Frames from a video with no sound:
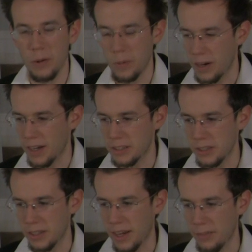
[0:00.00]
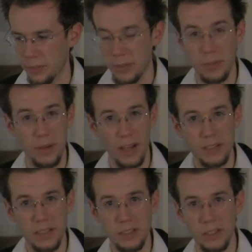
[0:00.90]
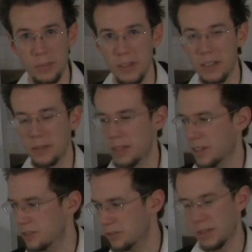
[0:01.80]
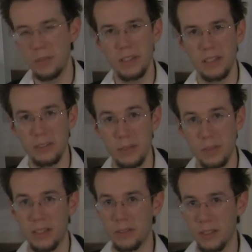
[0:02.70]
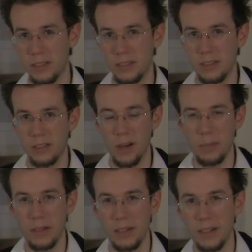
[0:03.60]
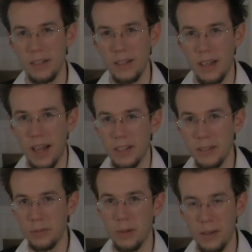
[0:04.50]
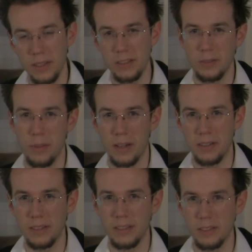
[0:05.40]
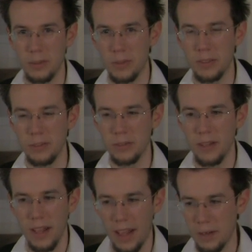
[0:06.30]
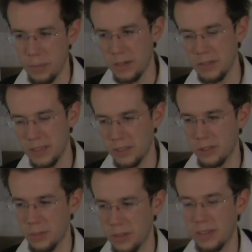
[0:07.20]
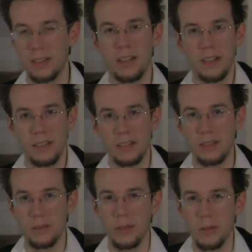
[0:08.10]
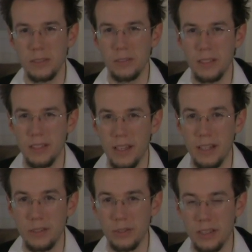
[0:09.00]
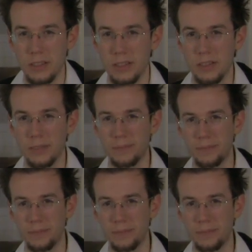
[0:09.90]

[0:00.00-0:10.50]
Whereas you could have a pretty bad teacher, but you could be extremely, extremely interested in the topic, and you'd probably do better than someone who had a better teacher but wasn't really that interested.